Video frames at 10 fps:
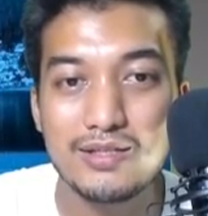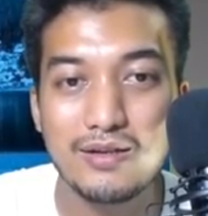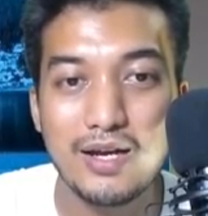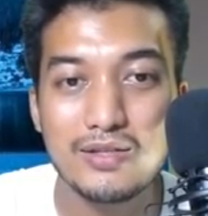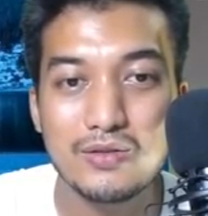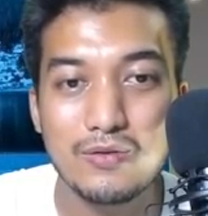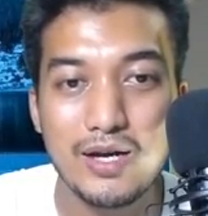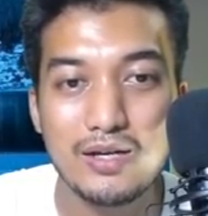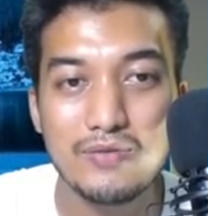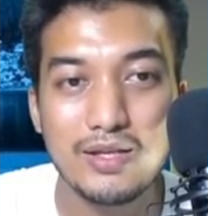okay so
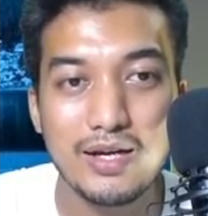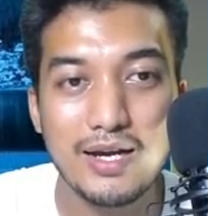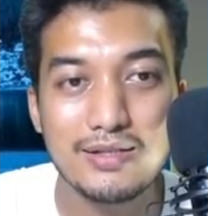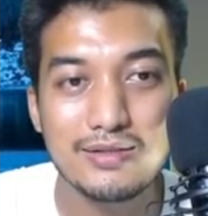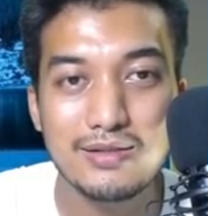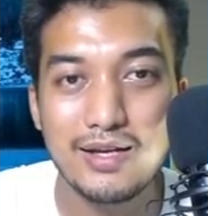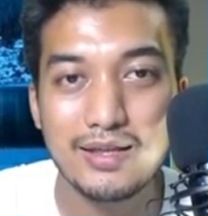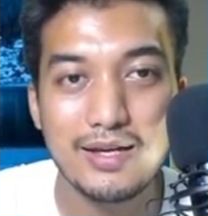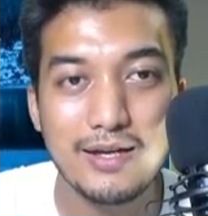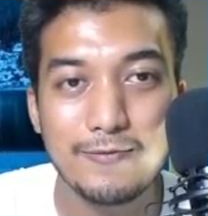right over there guys just
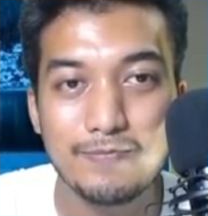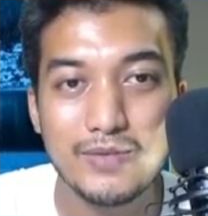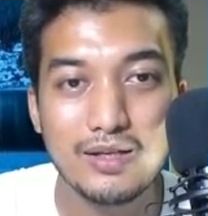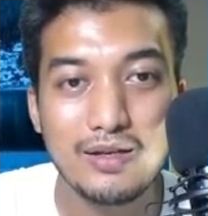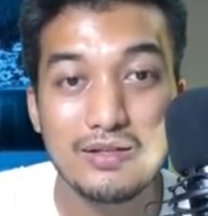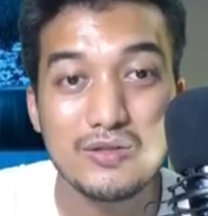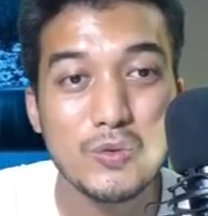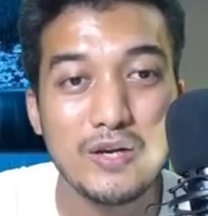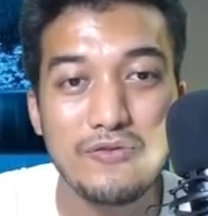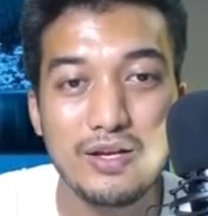like that
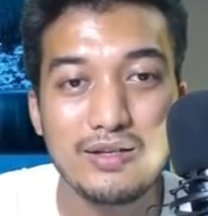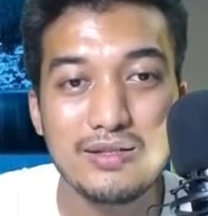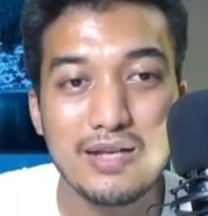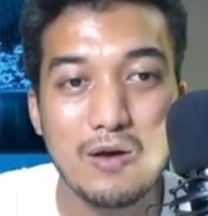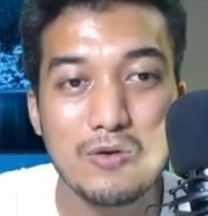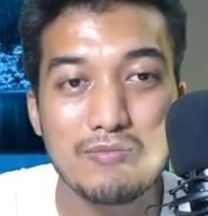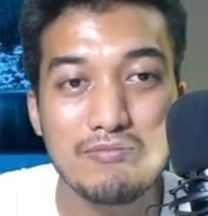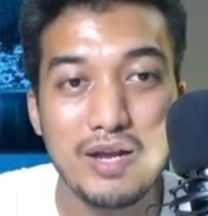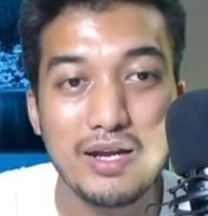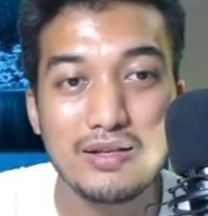intertwined fate is our
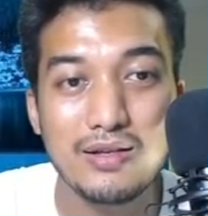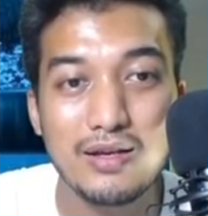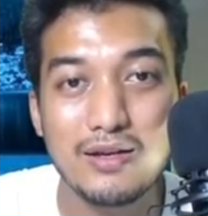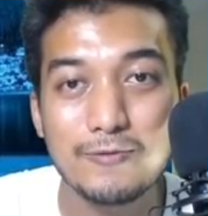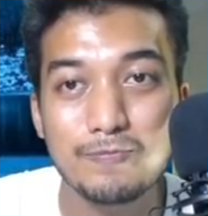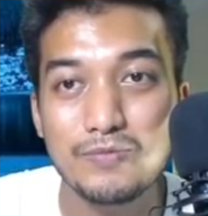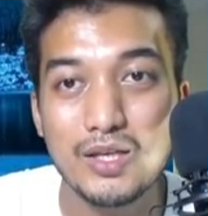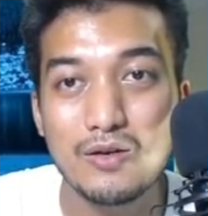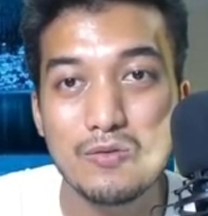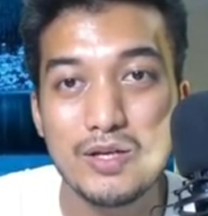main uh,
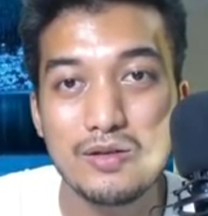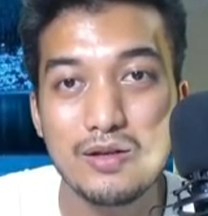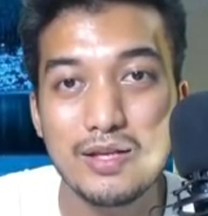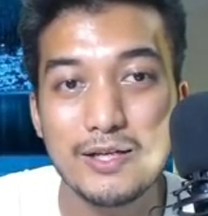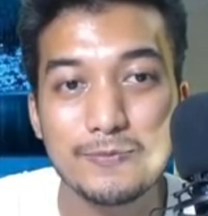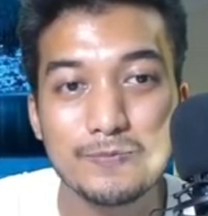you know what do you call that